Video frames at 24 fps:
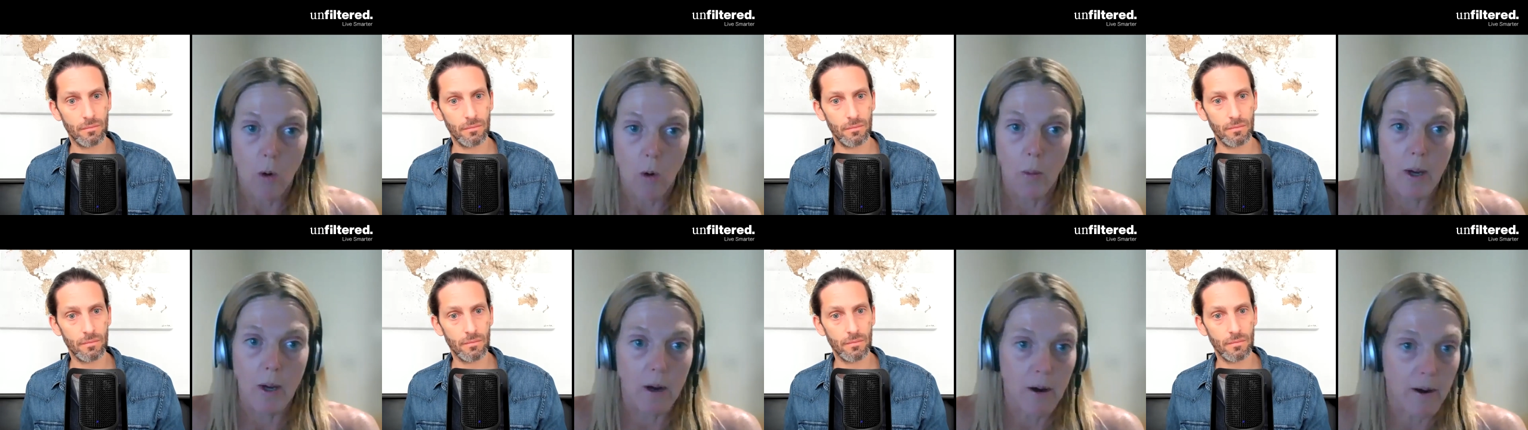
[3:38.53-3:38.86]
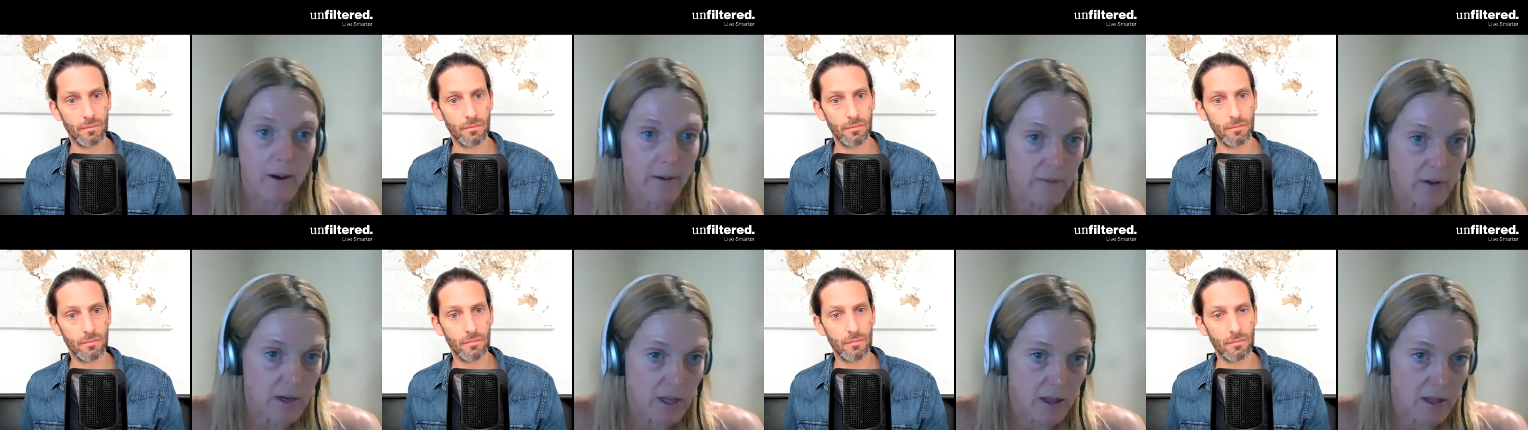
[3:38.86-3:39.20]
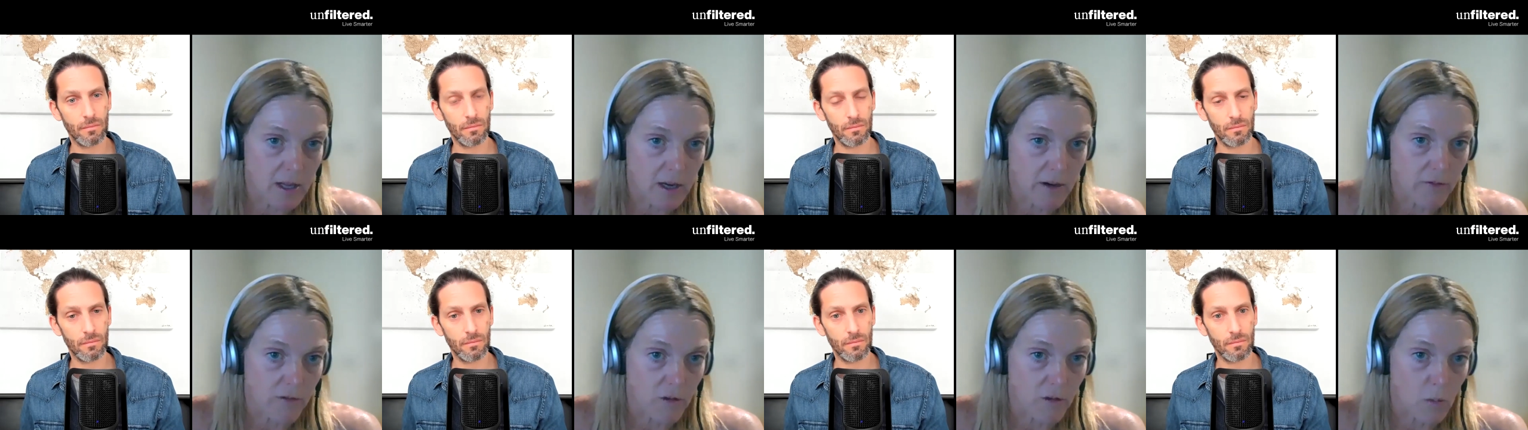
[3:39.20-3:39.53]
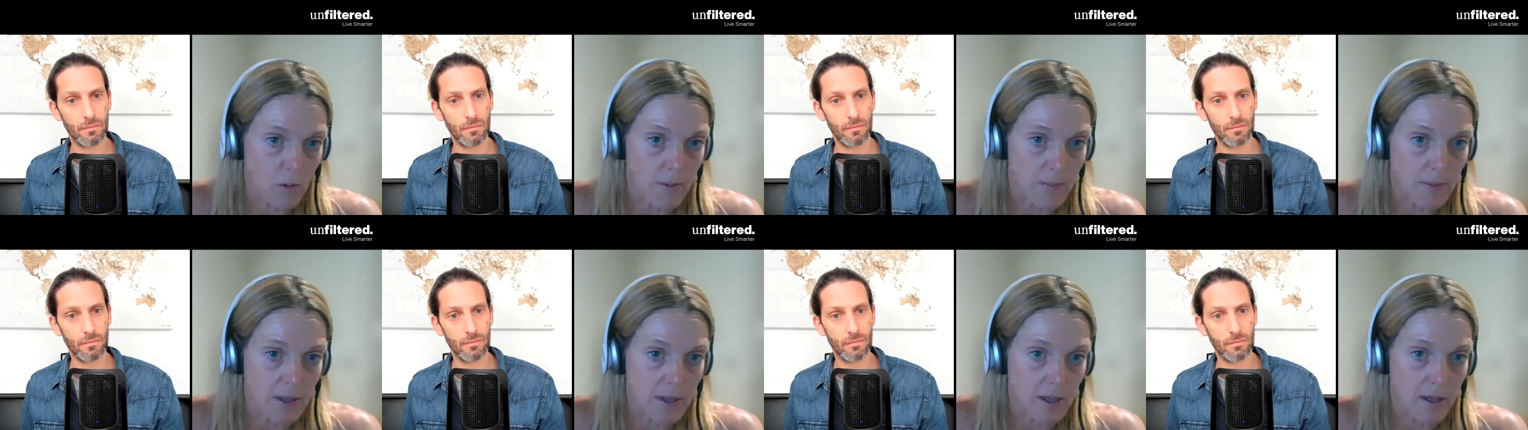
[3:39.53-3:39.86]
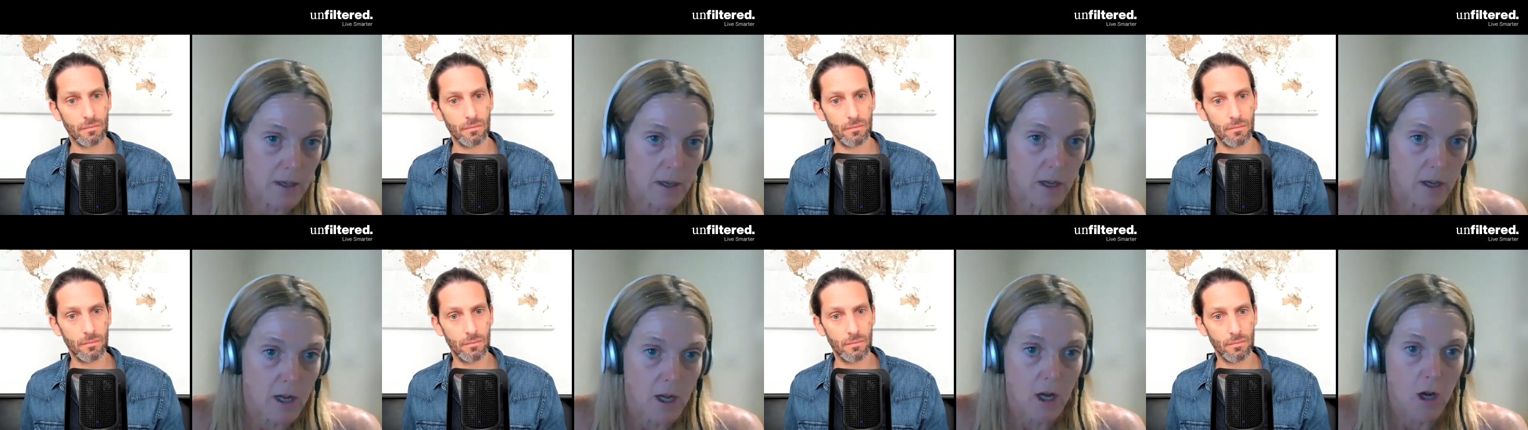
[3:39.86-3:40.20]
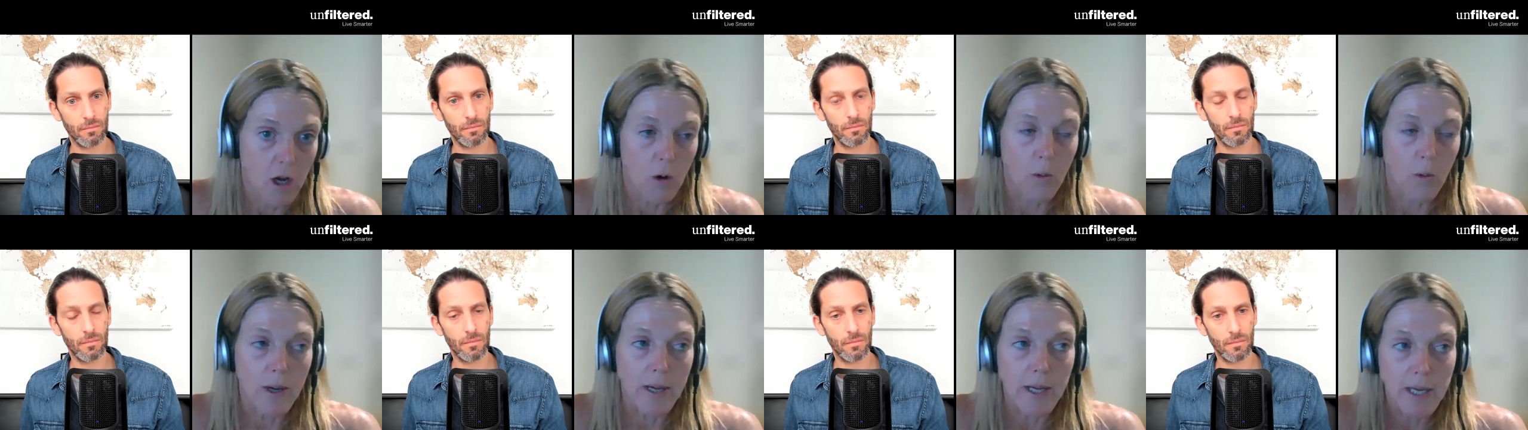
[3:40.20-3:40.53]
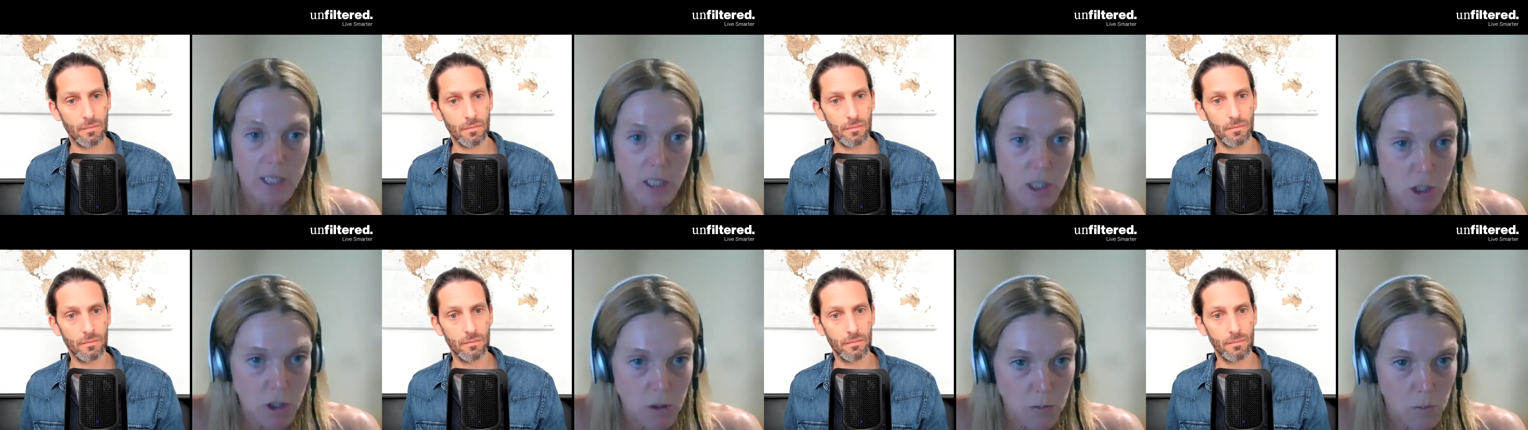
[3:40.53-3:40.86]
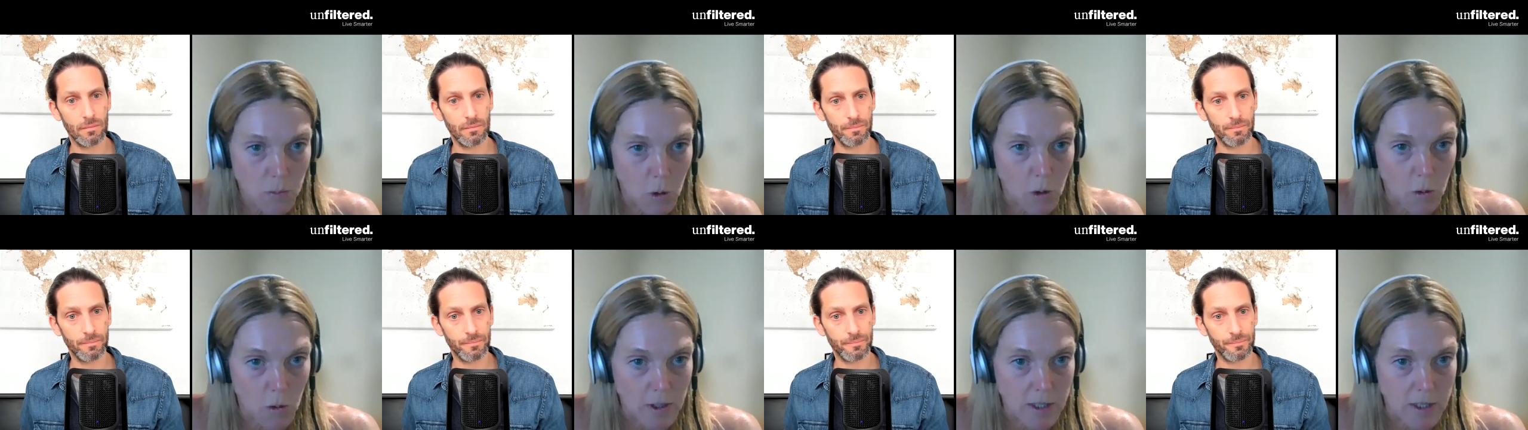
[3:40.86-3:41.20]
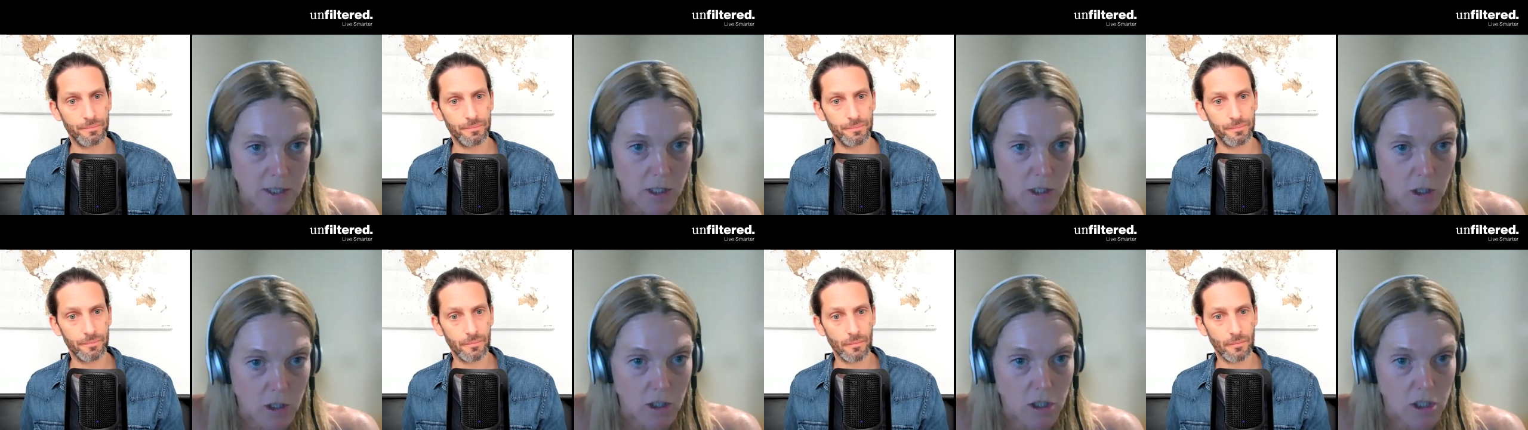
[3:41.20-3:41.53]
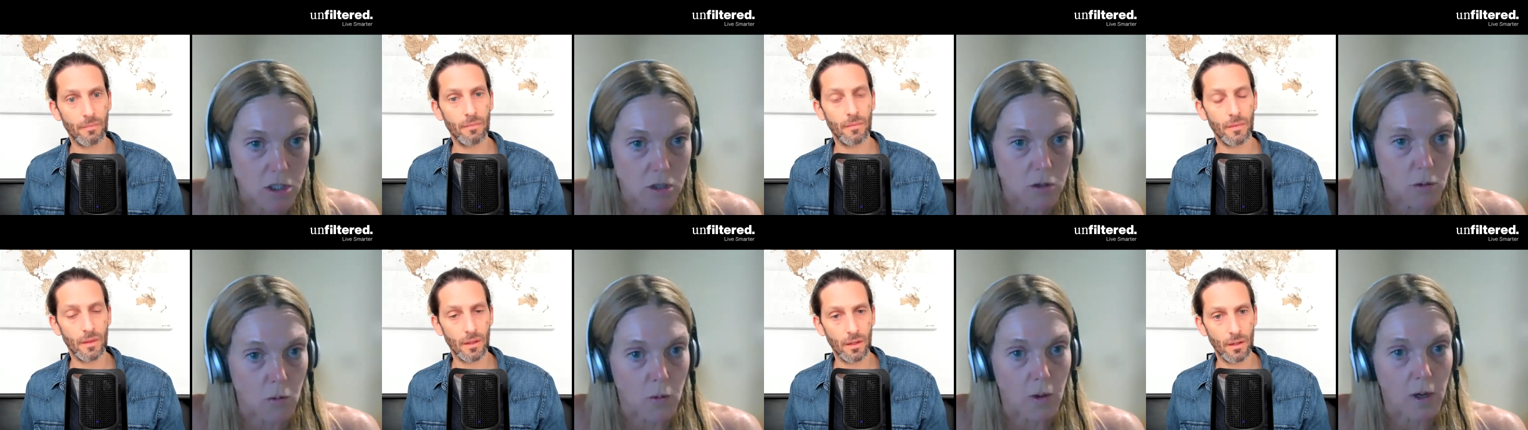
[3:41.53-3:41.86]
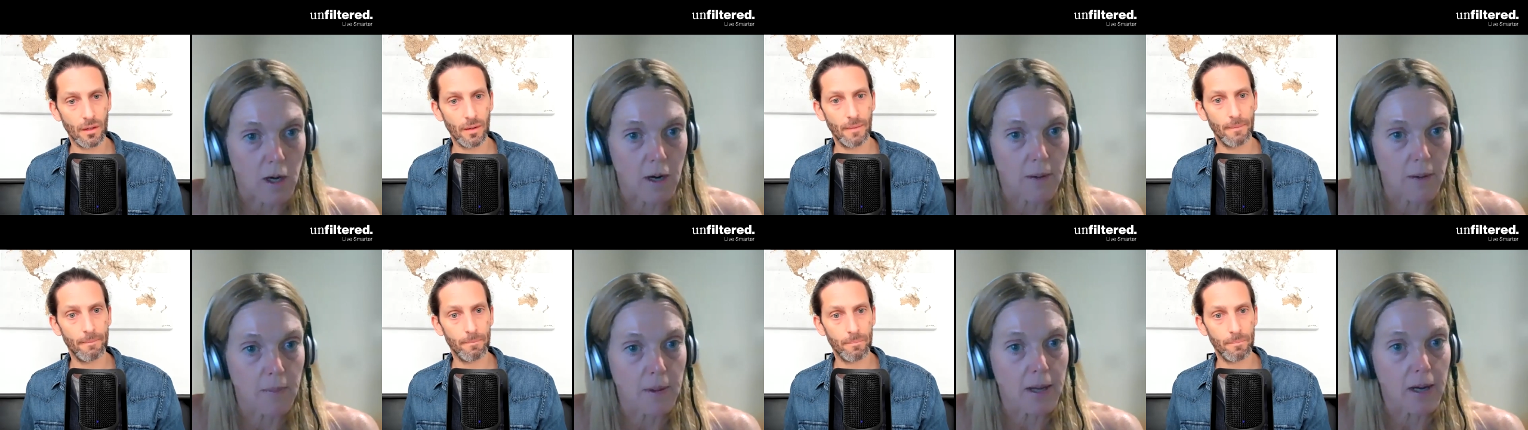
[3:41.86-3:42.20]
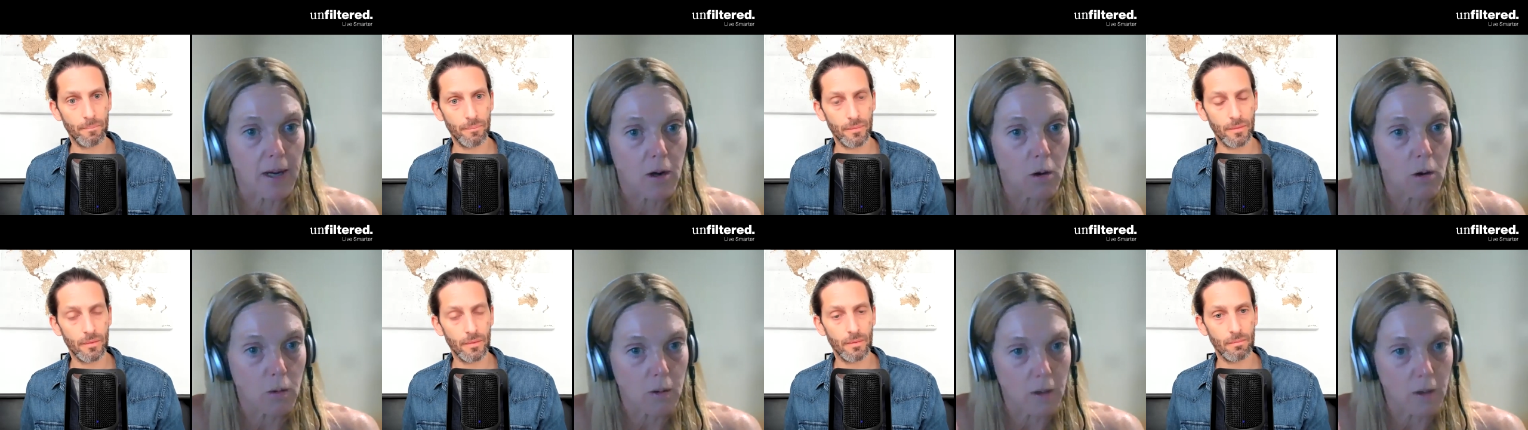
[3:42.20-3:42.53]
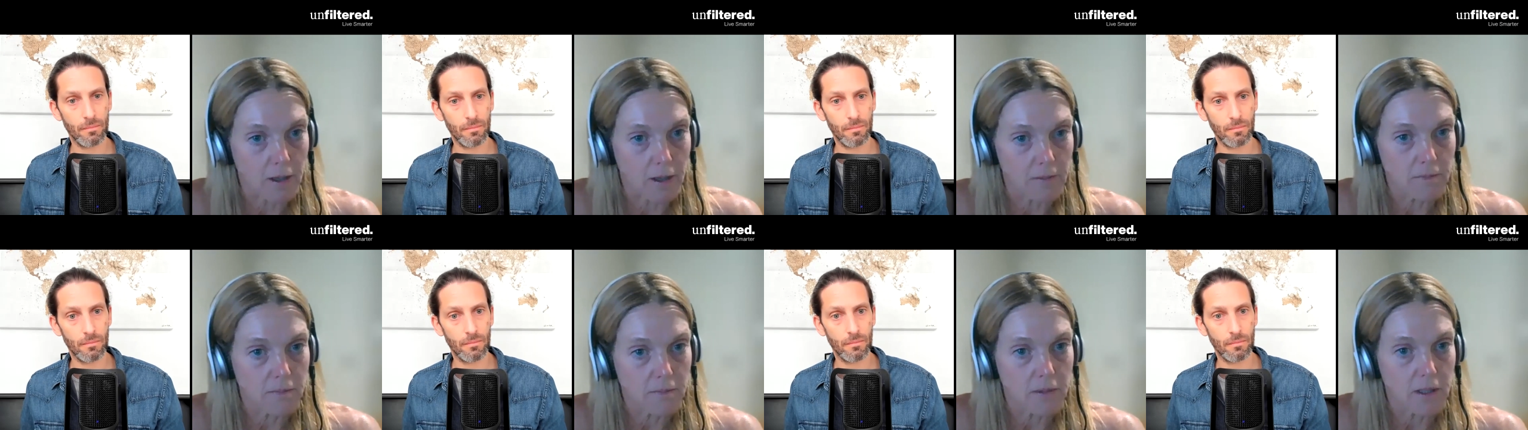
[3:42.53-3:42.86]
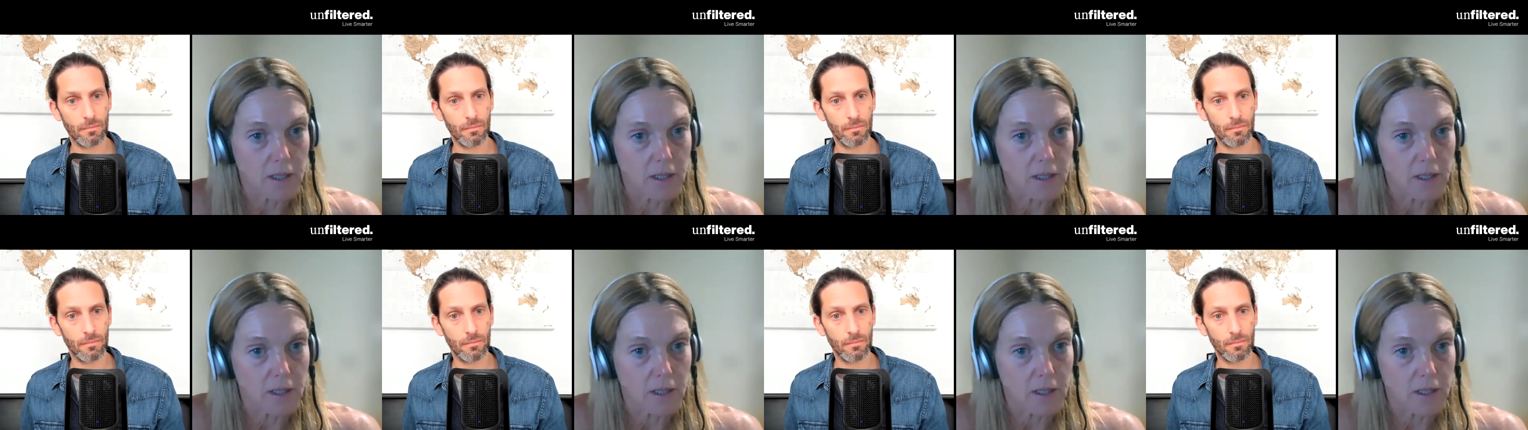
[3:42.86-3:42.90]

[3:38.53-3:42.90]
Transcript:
Speaker 1: We don't have anything for women we need to do more research where i'm like hold on